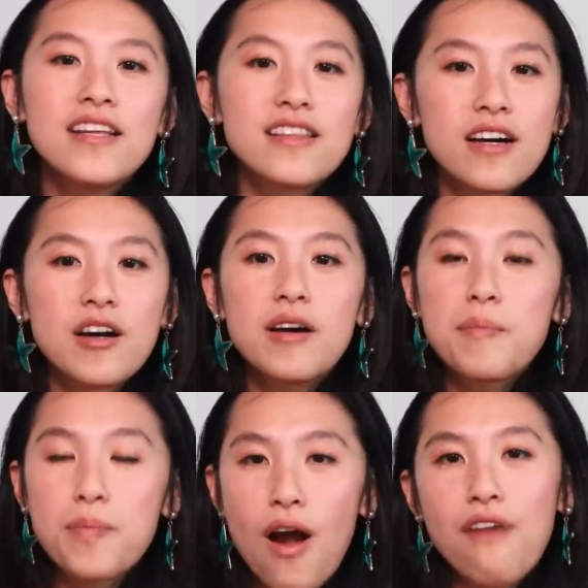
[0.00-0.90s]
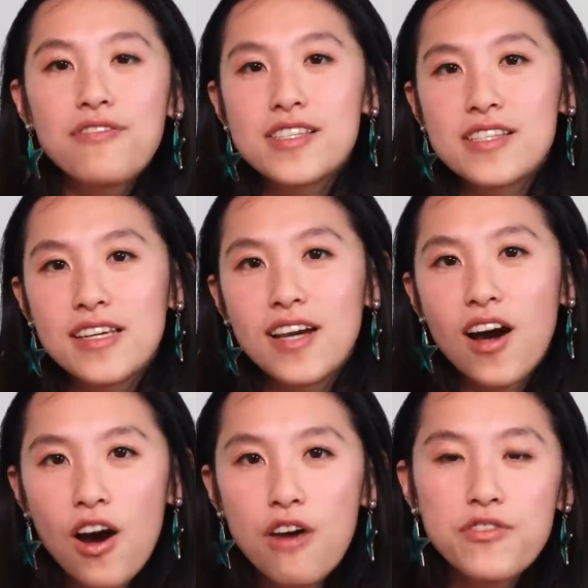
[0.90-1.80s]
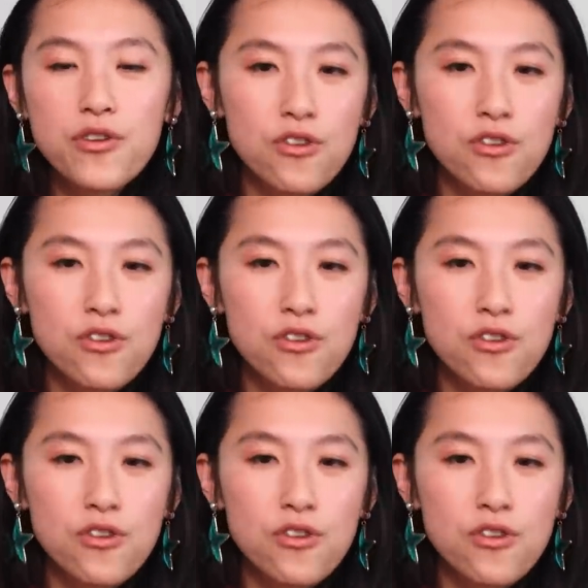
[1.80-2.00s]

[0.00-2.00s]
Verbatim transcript: the prophecy of the